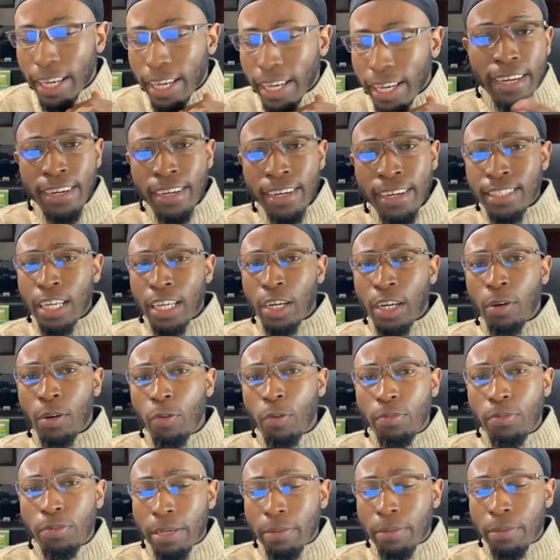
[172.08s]
A good sign-up
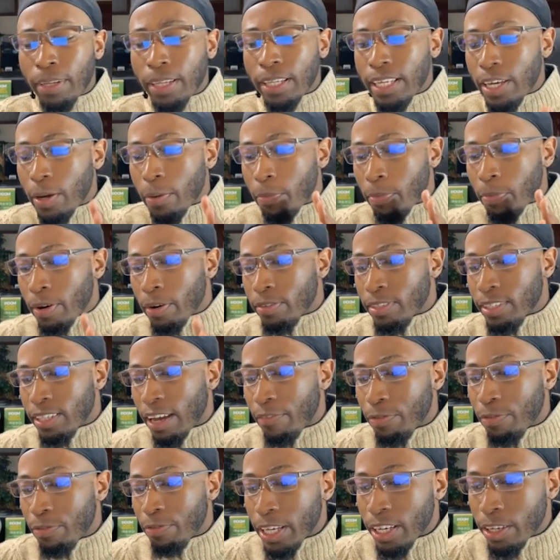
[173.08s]
form typically appears
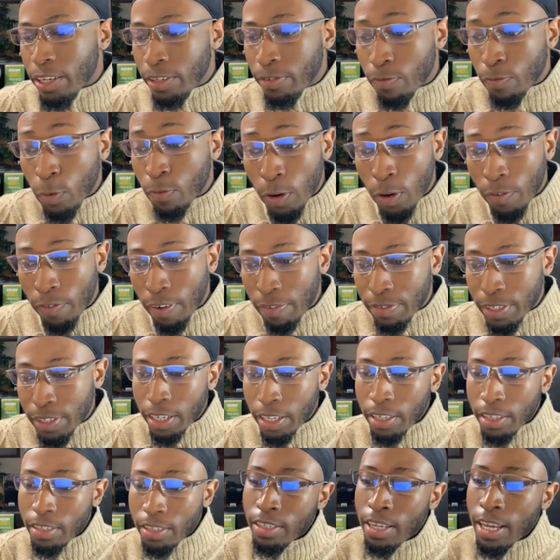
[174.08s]
after a good 4 to 5
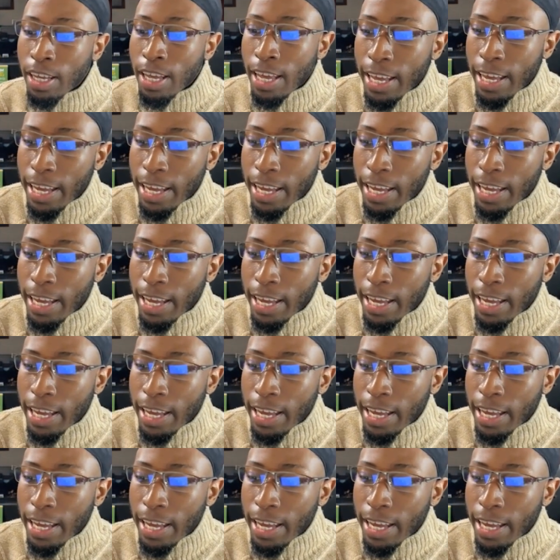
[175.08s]
seconds.